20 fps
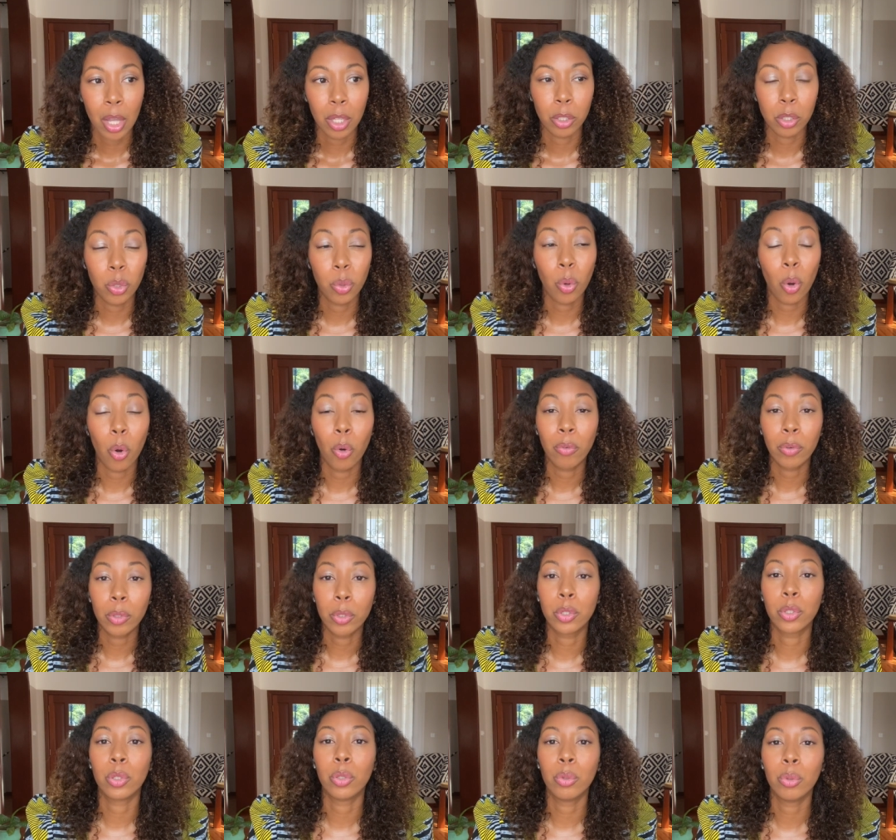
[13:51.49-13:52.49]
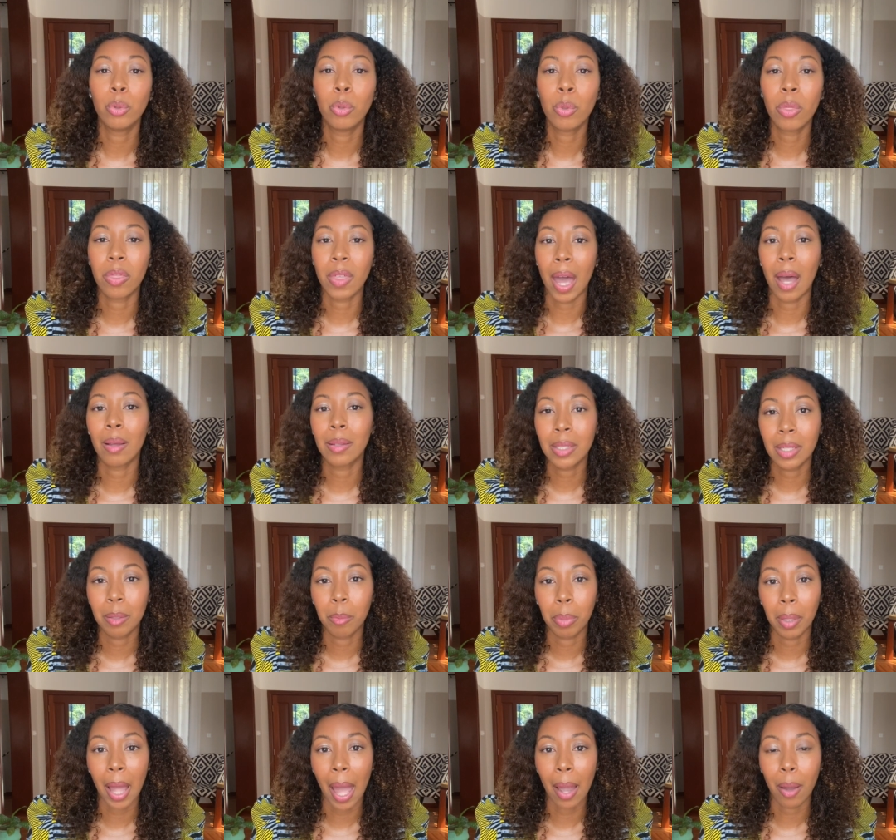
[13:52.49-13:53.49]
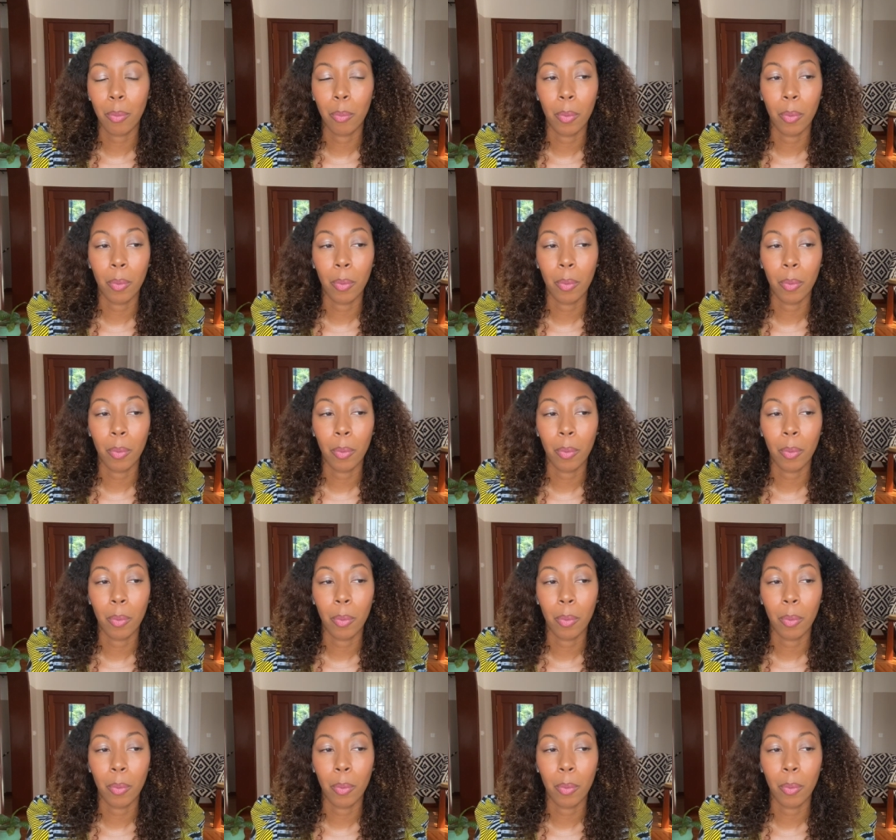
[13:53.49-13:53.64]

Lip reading: to over 2,000 Black